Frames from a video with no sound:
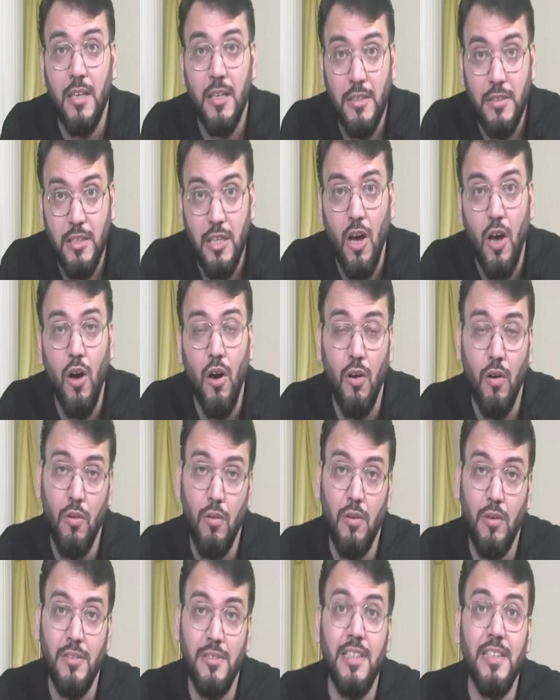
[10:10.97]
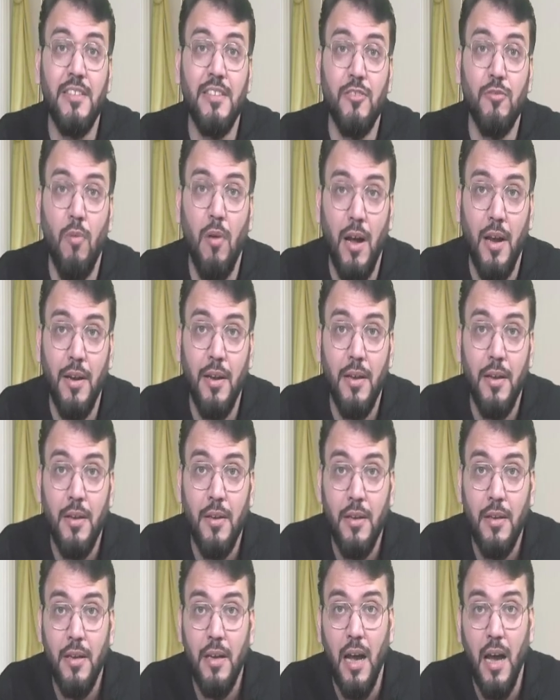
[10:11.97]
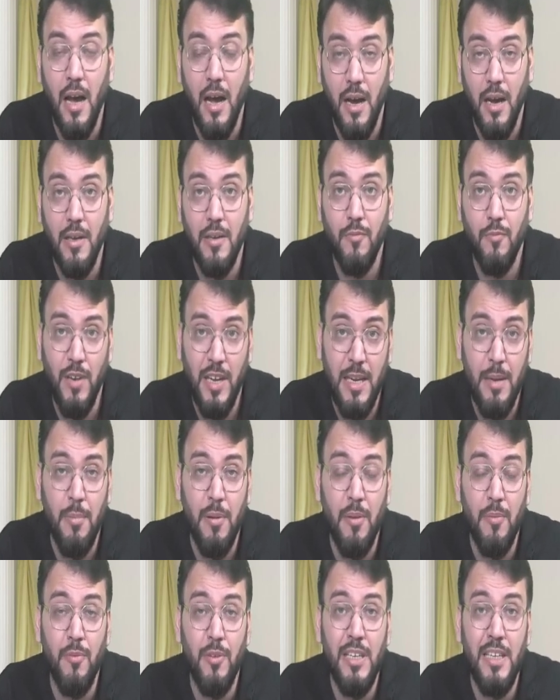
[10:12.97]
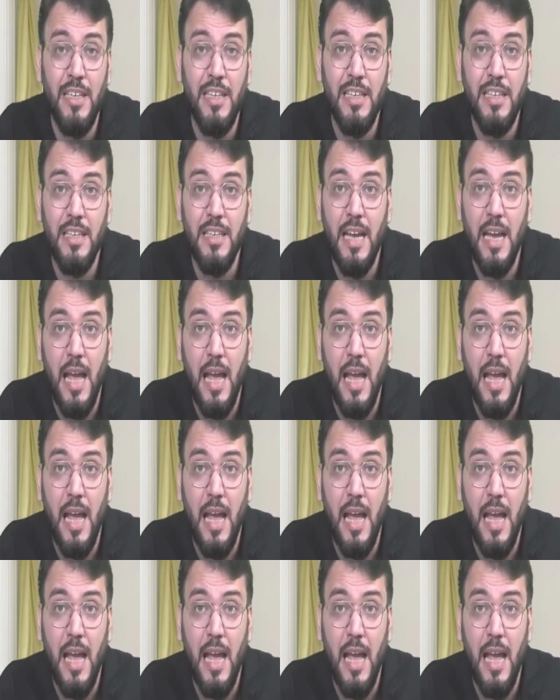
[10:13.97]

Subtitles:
now this is what whenever we